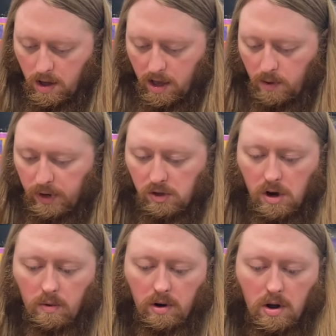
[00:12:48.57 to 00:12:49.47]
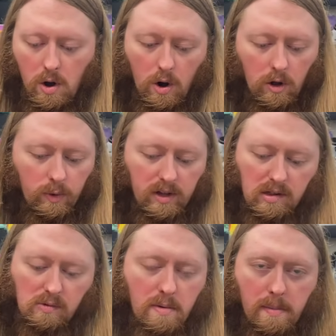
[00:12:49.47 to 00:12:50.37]
and we don't
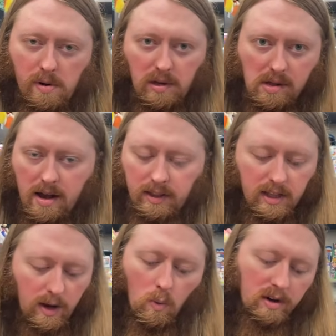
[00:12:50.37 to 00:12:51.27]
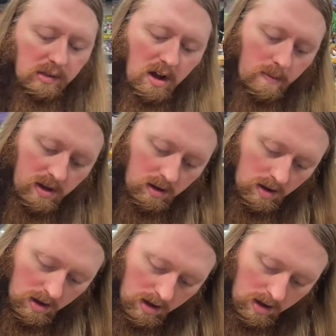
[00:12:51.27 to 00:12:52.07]
always remember exactly like what's coming.